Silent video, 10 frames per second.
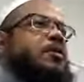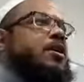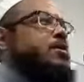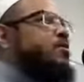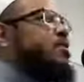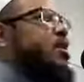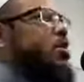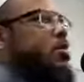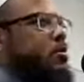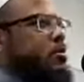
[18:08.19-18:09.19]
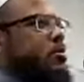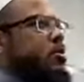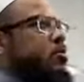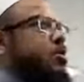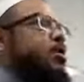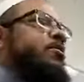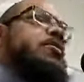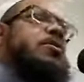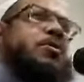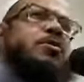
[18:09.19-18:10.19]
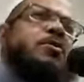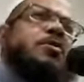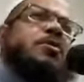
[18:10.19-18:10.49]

He doesn't say, oh, well, you know,